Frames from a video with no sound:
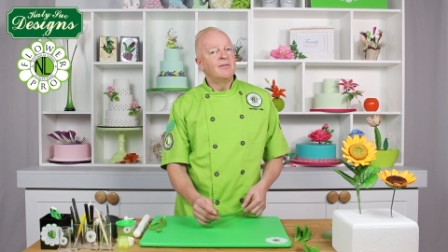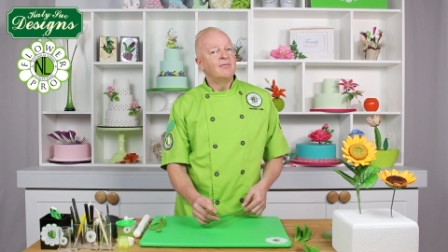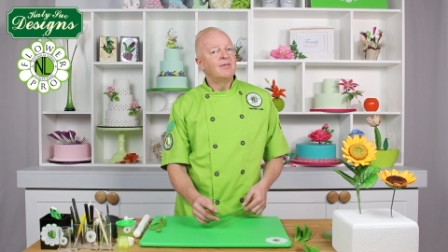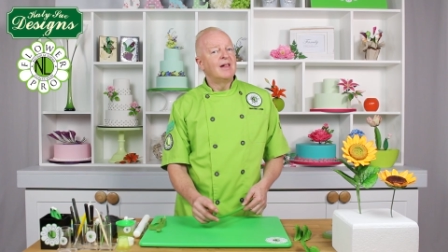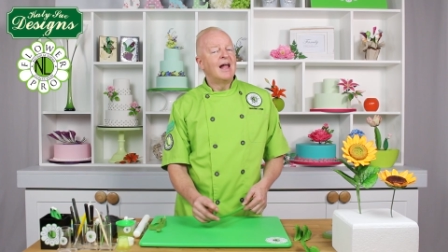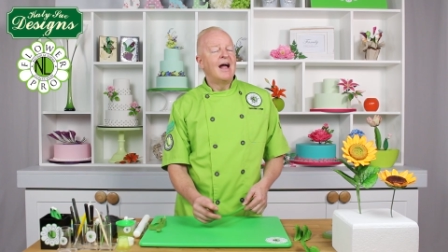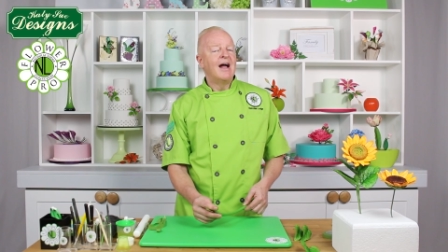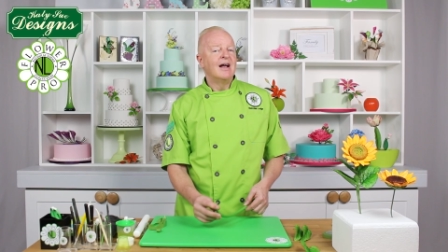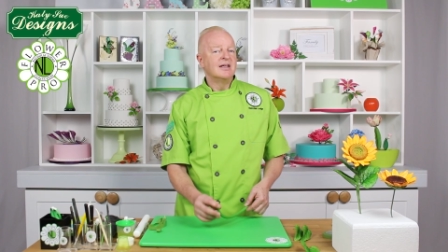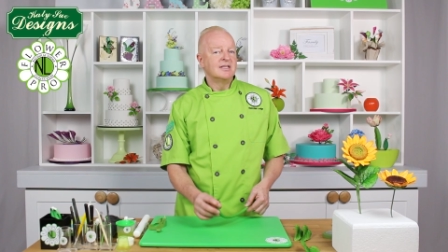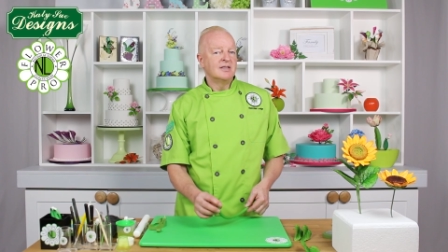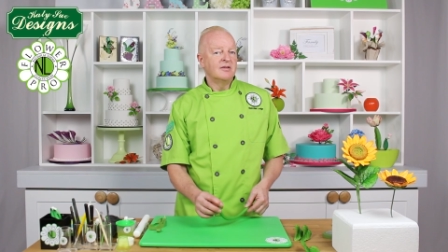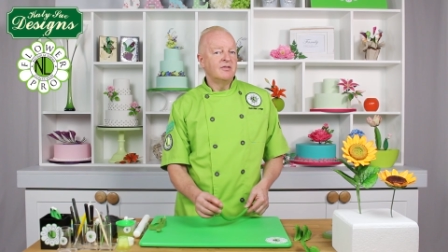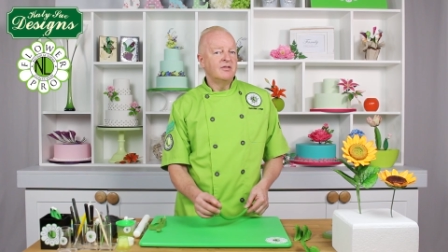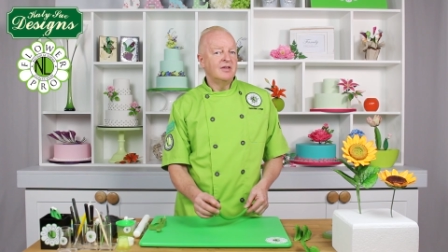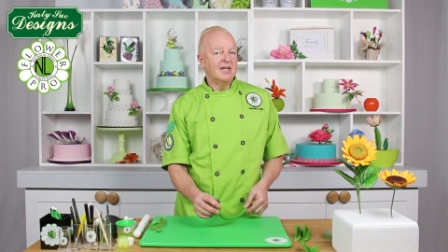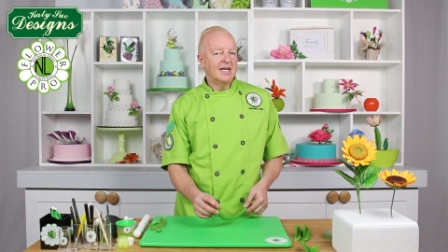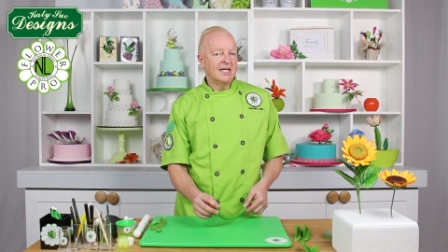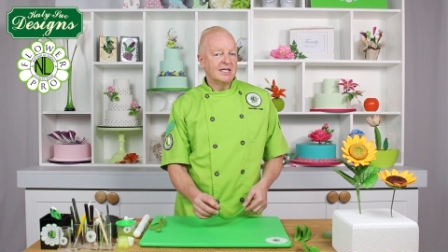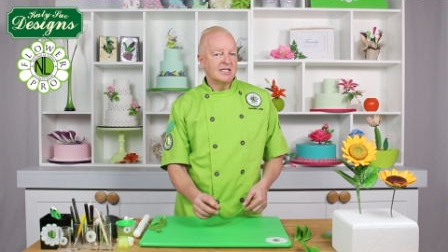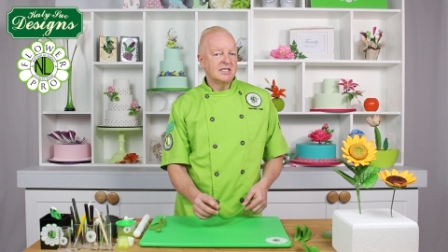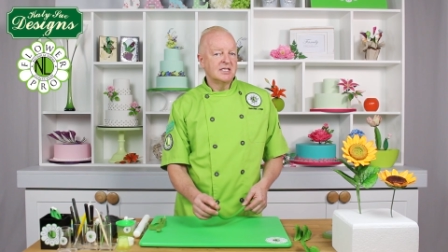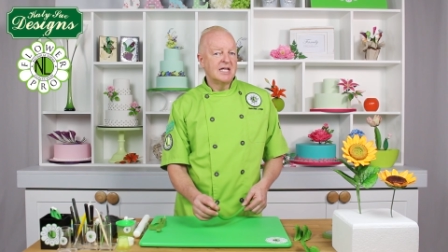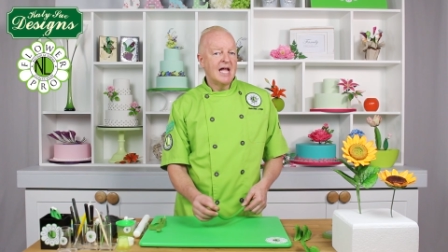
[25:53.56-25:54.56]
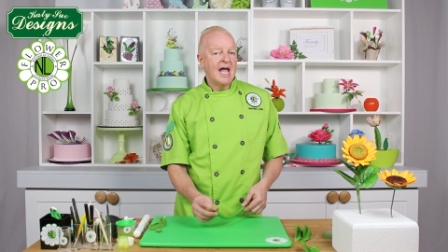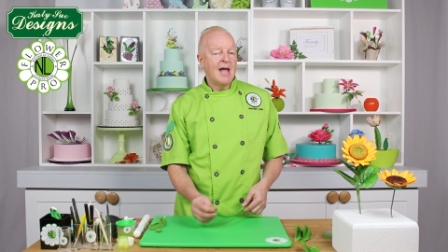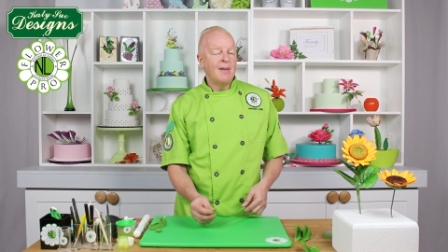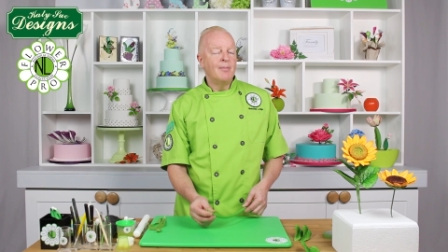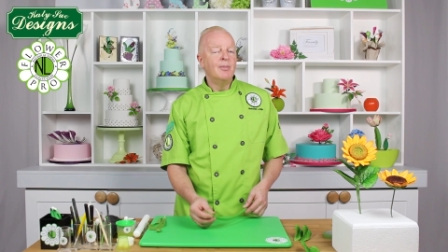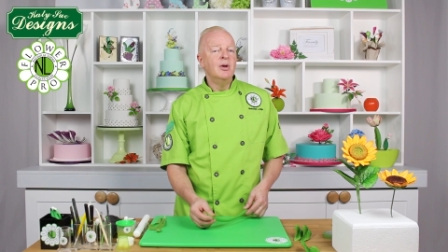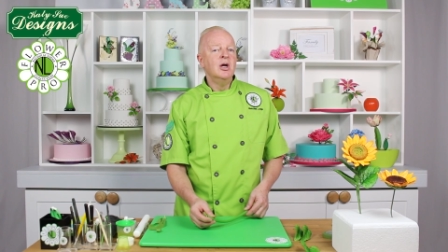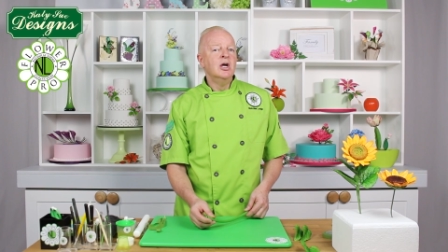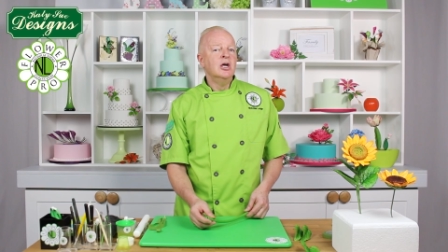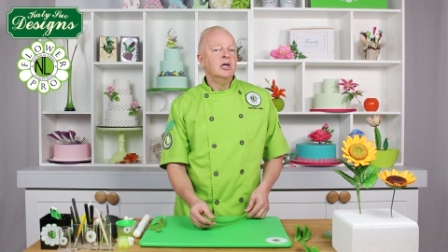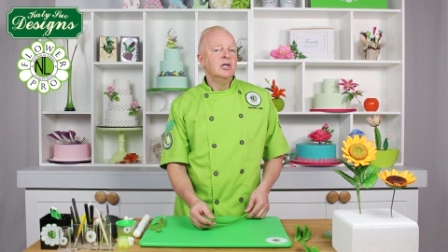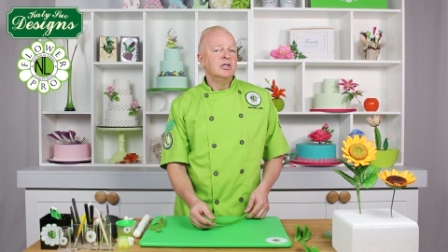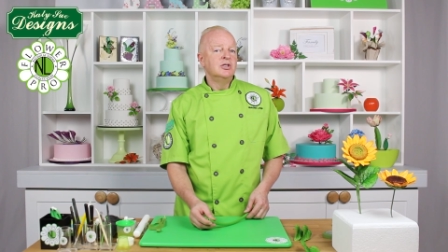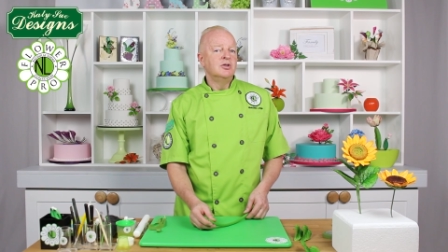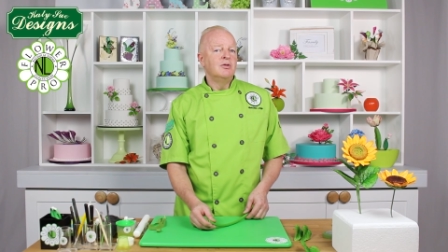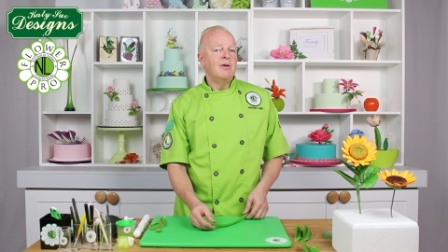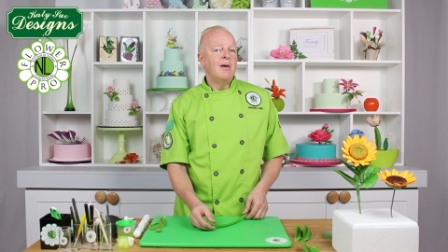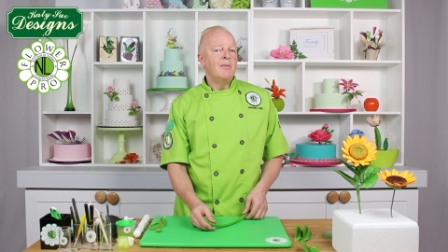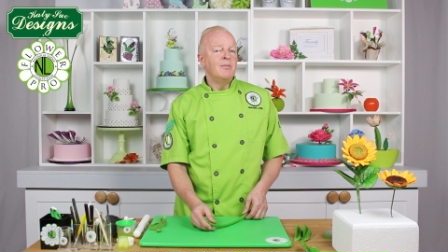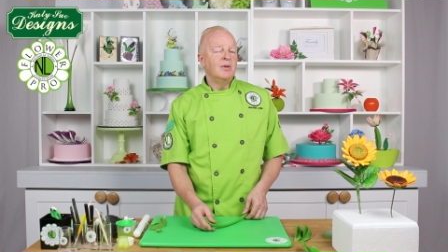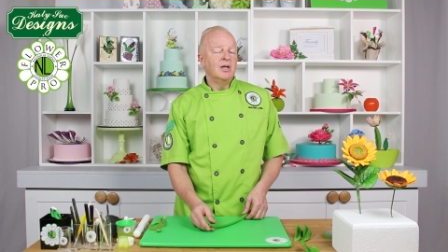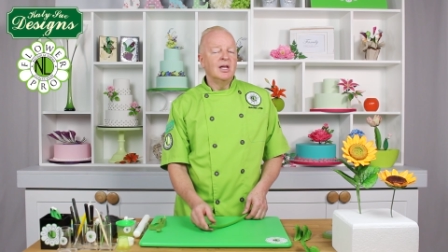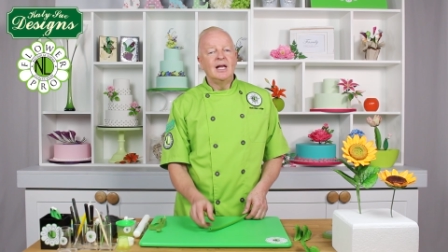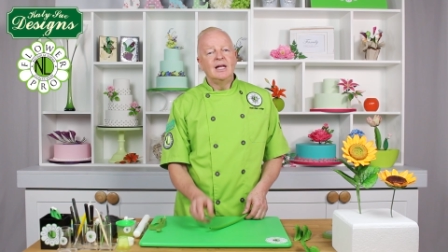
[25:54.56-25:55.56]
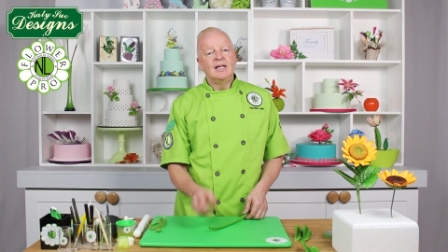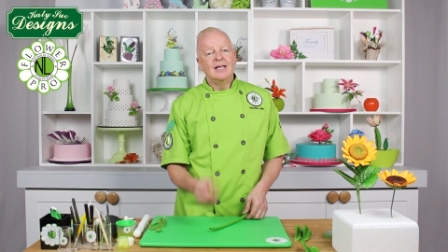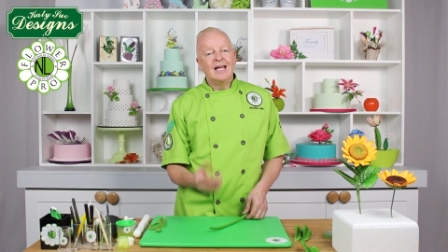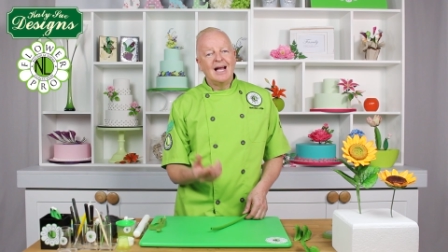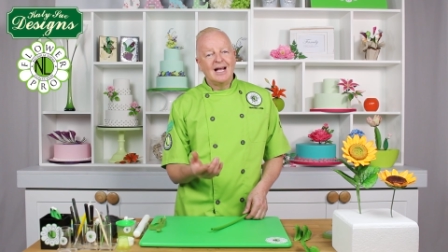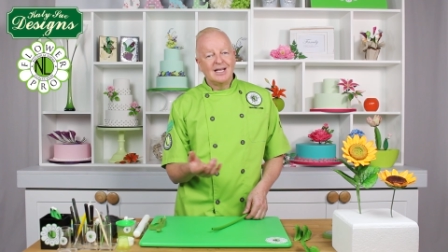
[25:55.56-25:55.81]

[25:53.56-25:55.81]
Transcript: sunflower has a thick stem to emulate